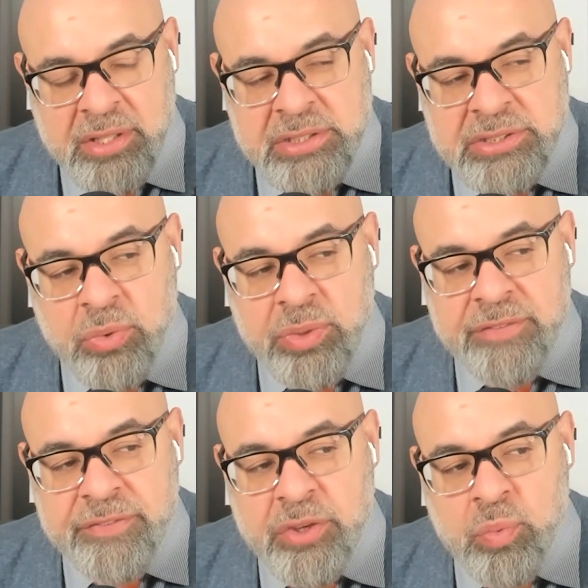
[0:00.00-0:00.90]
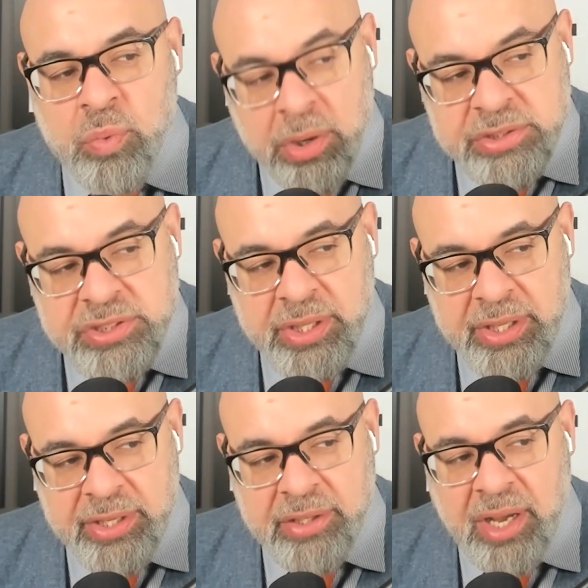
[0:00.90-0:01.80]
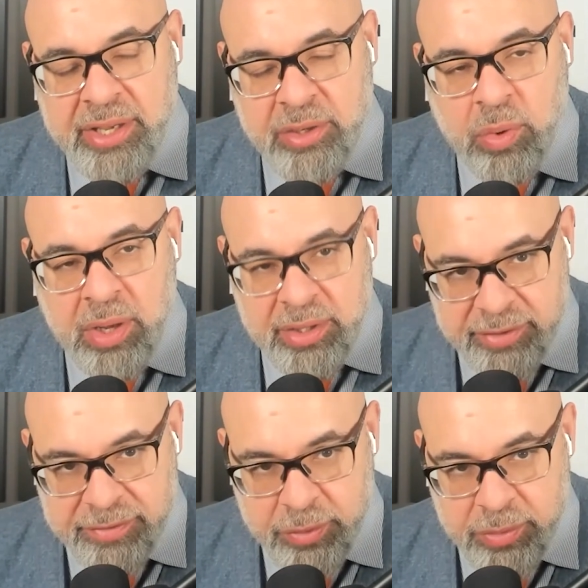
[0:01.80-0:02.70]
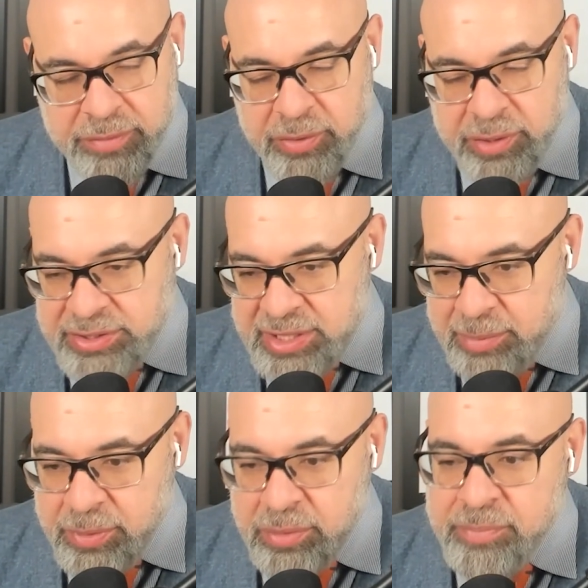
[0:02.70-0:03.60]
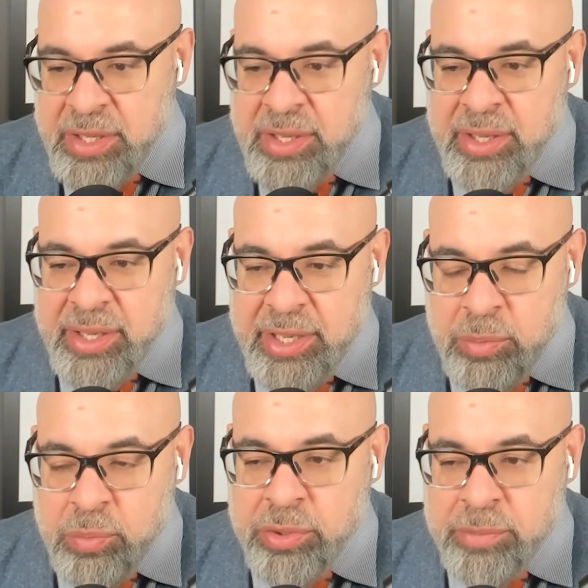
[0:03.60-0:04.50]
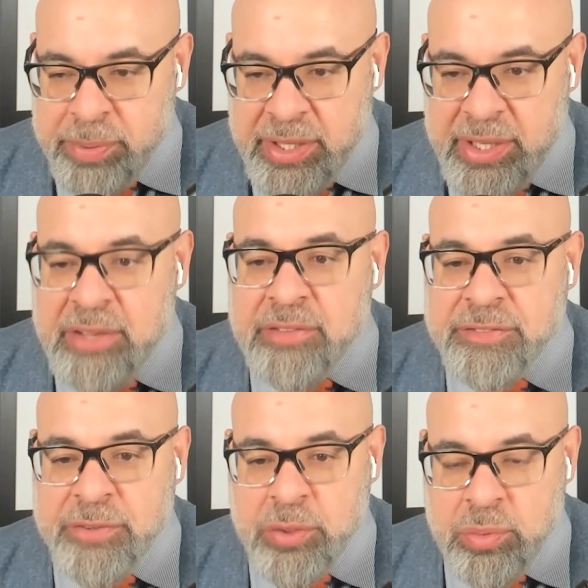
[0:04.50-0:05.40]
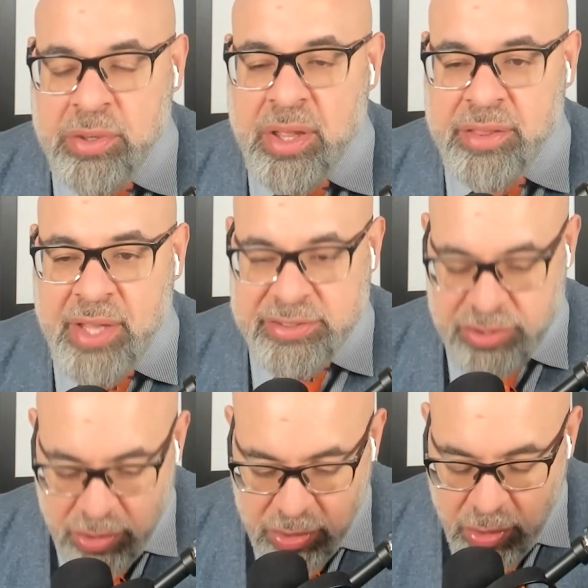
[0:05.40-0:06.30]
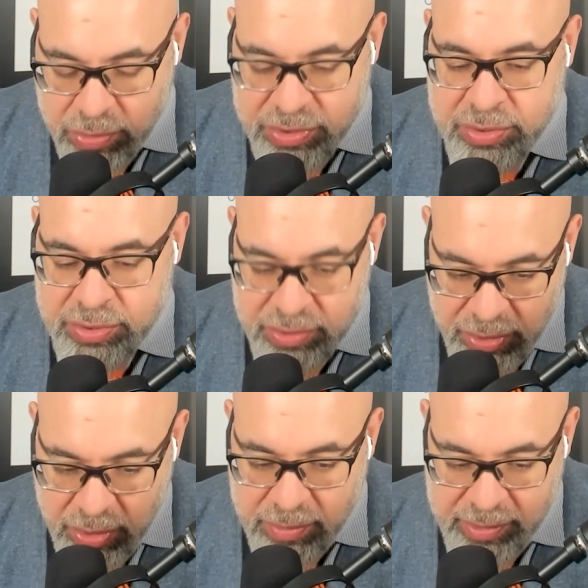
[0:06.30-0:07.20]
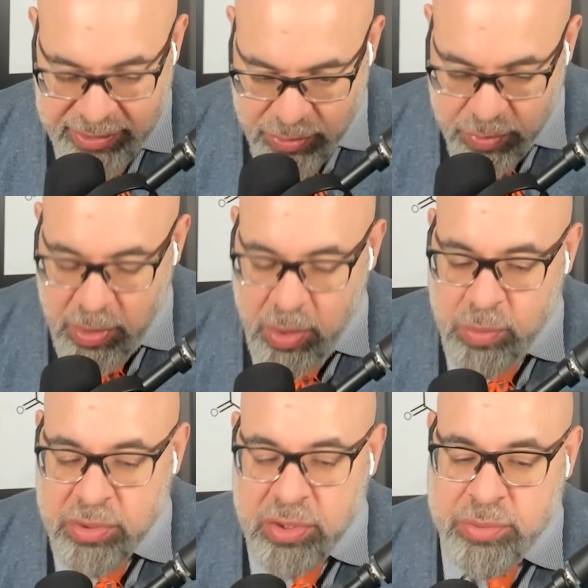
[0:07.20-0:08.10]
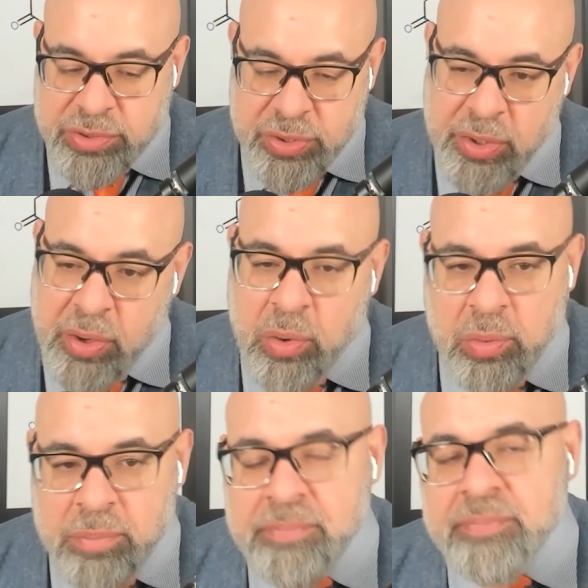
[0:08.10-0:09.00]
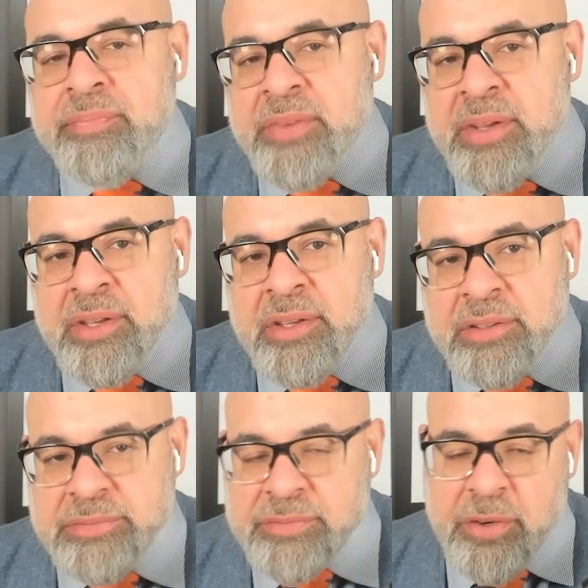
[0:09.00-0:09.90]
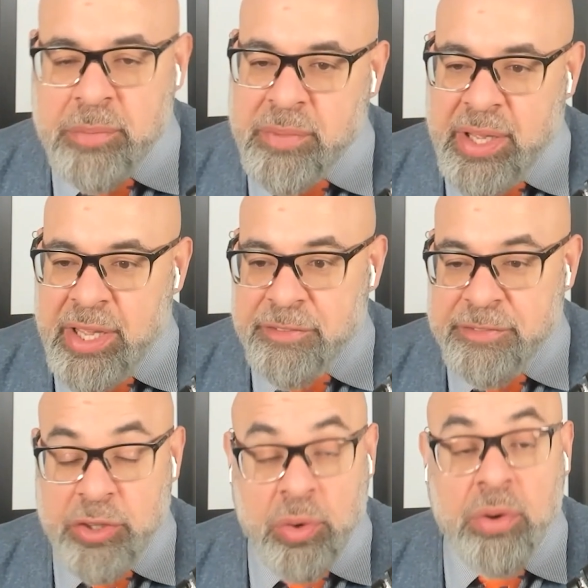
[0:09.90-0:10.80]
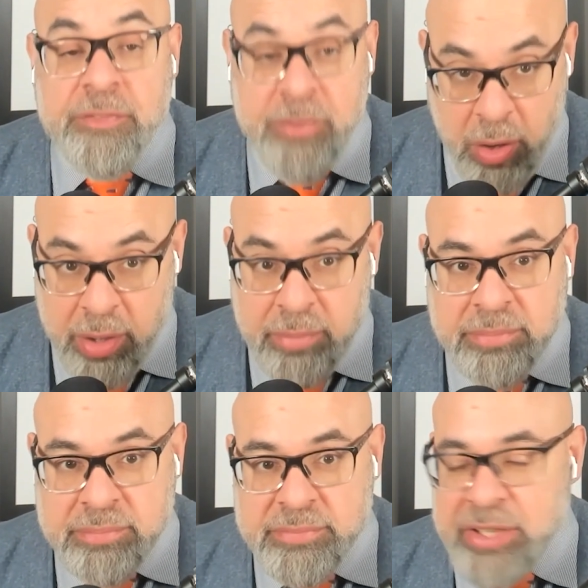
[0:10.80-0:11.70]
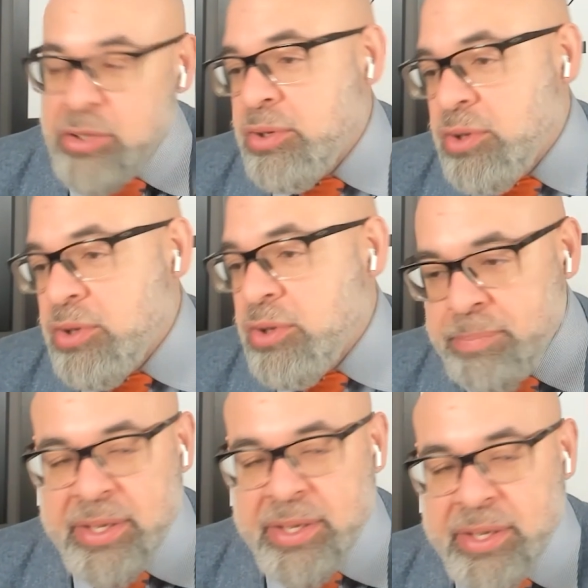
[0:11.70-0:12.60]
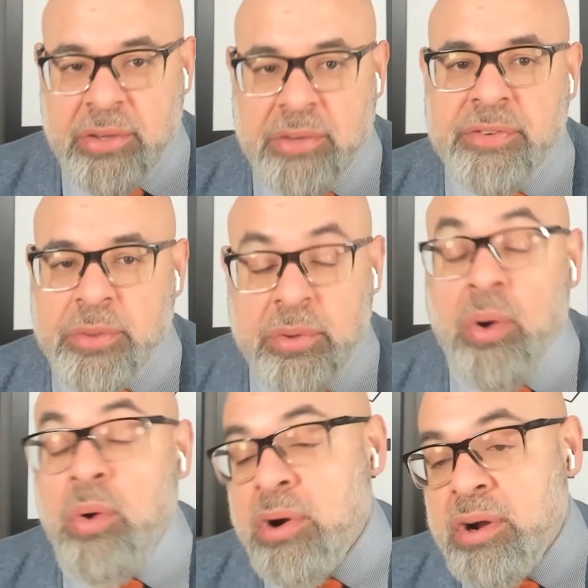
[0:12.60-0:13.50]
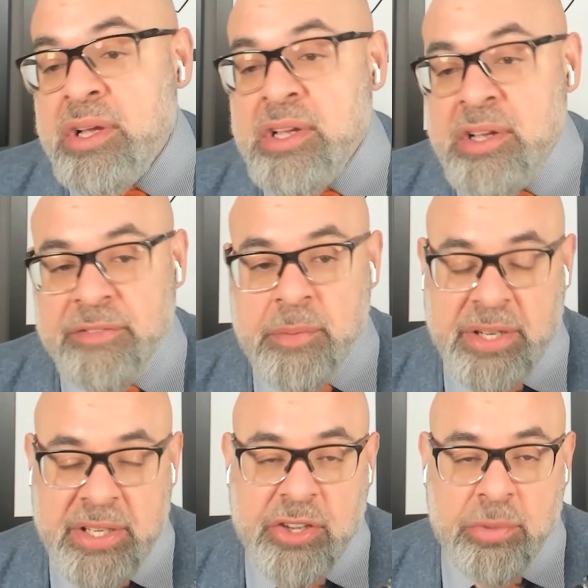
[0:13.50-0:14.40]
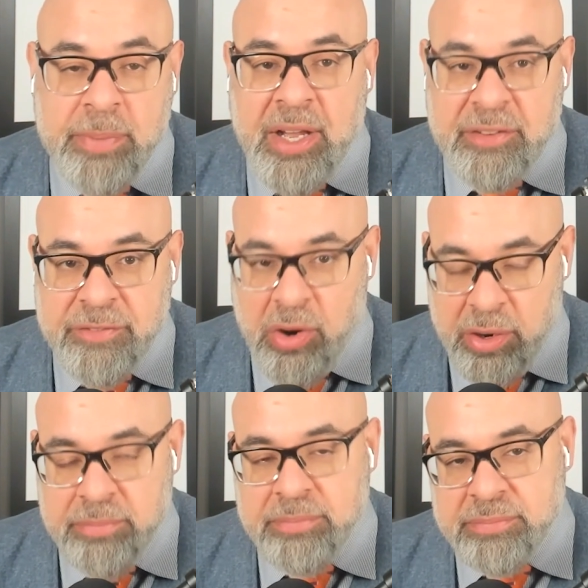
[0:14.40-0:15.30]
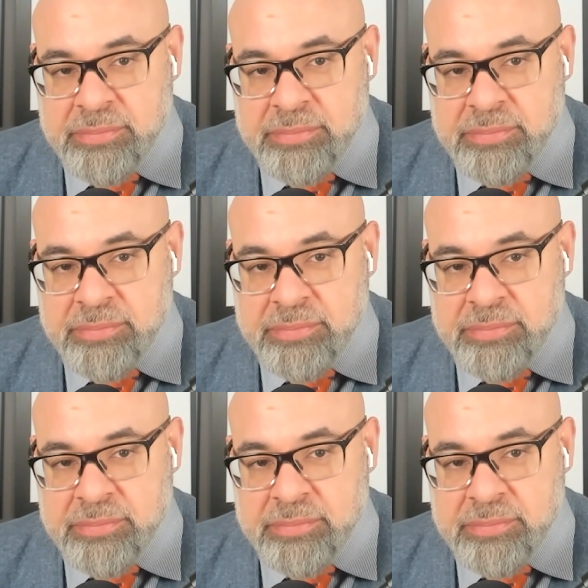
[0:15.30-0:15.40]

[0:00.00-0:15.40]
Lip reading: So if you were to eat high quality food, for example, it would be food that's grown close to your home from your farm that you go and pick out your food, or from a nearby farm,